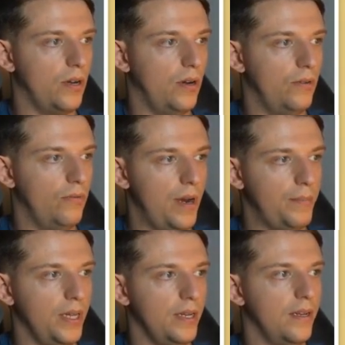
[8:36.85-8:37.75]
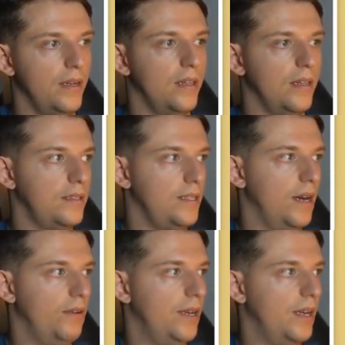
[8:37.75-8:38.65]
on Replit. Let's see how it